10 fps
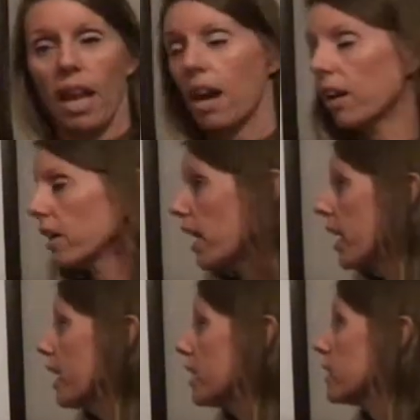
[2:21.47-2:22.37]
All
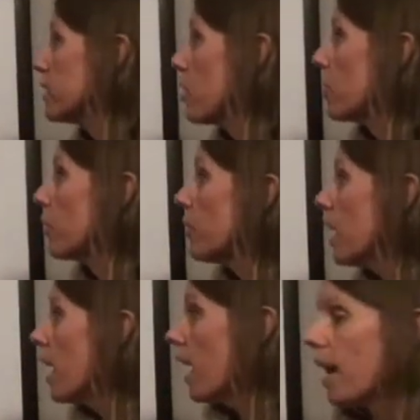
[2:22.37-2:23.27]
right, and so
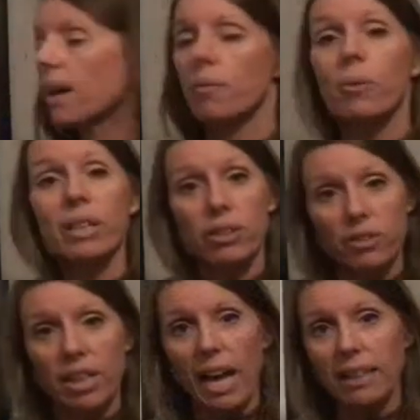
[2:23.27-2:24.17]
we
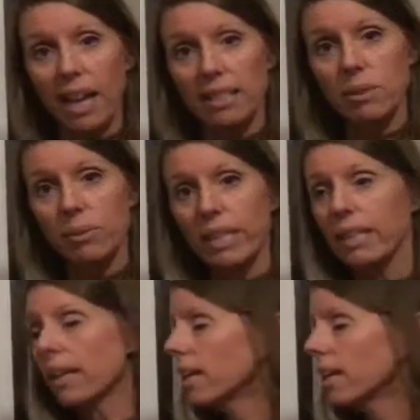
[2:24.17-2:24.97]
learned that last week.